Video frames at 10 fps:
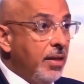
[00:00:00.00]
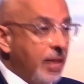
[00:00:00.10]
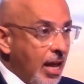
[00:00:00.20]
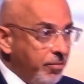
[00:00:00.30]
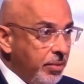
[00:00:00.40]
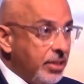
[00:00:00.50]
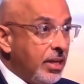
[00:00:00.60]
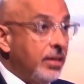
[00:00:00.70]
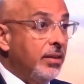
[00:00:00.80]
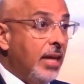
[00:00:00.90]
the government
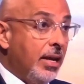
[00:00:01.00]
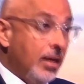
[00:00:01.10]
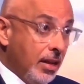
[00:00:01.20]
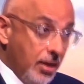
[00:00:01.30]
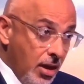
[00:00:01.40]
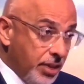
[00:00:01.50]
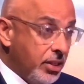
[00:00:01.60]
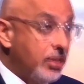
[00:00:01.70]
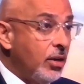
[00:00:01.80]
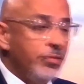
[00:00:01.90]
said the
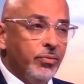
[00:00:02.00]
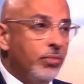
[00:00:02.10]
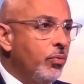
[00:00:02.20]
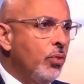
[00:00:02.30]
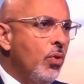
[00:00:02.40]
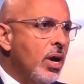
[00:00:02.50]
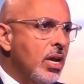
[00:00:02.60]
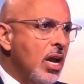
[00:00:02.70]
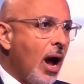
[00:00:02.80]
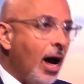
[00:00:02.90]
nurses who've been
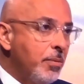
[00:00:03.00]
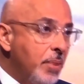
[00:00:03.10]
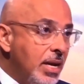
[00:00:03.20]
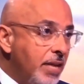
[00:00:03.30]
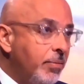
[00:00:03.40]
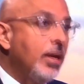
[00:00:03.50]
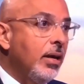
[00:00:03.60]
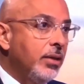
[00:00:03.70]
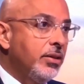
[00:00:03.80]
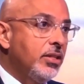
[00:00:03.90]
working unbelievably
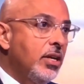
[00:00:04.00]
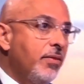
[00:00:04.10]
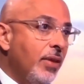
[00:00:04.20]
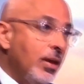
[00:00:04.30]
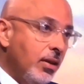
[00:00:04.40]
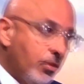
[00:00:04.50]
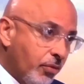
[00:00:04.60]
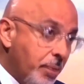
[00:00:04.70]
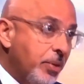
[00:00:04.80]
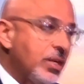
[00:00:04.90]
hard deserve
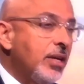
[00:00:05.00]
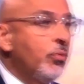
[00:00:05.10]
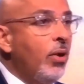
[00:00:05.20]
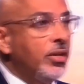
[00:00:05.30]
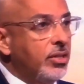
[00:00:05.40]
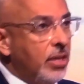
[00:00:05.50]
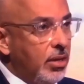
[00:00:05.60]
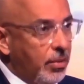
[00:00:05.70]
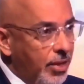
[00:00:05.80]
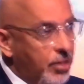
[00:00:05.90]
3%, whilst
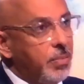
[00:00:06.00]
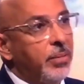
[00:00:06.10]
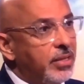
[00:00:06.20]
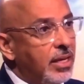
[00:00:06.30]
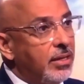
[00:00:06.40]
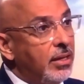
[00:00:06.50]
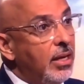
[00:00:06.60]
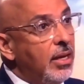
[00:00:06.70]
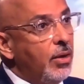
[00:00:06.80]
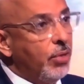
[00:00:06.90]
the rest of the public sector
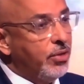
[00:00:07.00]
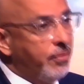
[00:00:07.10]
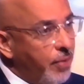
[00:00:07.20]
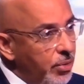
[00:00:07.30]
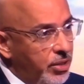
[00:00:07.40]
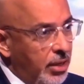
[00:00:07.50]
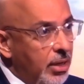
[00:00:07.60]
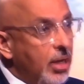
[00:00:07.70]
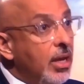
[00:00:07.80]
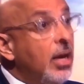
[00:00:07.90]
was frozen.
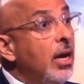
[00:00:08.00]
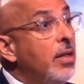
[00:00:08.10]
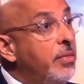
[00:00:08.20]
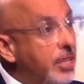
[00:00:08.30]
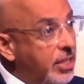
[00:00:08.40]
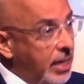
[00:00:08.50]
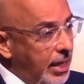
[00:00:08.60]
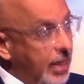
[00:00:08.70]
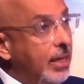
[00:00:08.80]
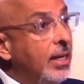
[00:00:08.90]
This
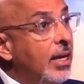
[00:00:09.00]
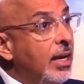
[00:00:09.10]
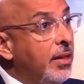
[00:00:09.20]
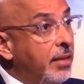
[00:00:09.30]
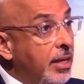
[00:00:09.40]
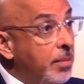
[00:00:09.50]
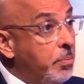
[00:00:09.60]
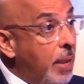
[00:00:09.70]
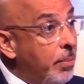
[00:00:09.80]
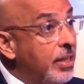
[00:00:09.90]
year, the
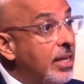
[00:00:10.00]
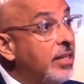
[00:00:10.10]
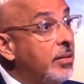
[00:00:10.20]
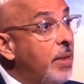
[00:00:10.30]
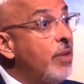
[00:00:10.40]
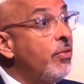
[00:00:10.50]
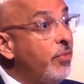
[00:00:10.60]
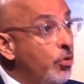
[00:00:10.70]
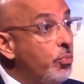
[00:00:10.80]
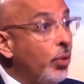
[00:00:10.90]
public sector pay
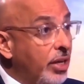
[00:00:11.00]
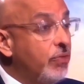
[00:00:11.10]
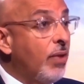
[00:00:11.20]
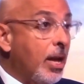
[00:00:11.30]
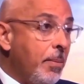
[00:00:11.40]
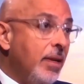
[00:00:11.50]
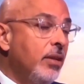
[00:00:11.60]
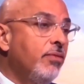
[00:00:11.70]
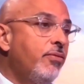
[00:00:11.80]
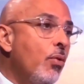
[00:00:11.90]
review bodies
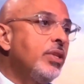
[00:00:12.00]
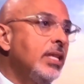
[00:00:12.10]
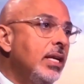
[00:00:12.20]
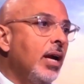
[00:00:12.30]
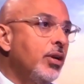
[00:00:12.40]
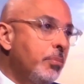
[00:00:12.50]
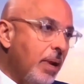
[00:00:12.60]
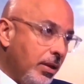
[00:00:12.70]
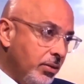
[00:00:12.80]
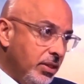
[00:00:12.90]
recommended
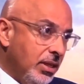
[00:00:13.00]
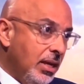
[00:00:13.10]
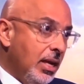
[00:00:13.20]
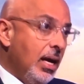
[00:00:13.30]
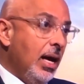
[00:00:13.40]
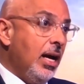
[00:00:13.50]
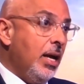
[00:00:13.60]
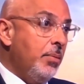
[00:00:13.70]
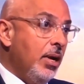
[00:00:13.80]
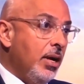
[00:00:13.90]

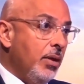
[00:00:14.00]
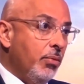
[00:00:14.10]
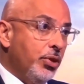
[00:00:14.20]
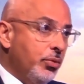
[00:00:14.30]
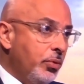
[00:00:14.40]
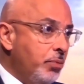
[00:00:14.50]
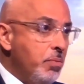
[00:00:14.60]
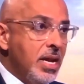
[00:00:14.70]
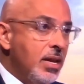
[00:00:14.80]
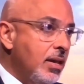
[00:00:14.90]
£1,400, which would
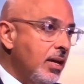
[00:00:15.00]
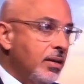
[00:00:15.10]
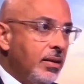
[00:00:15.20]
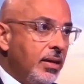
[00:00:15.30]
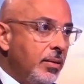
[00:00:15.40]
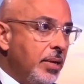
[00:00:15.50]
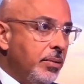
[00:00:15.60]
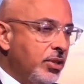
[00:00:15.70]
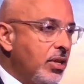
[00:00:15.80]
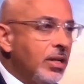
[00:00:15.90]
mean that the
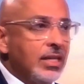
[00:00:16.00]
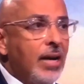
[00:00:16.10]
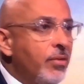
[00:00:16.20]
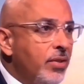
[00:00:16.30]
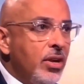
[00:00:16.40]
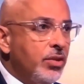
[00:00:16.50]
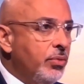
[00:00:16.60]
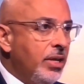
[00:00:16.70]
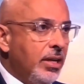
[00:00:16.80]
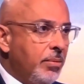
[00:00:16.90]
starting salary of a nurse
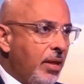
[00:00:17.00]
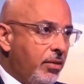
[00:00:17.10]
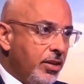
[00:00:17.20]
would hit about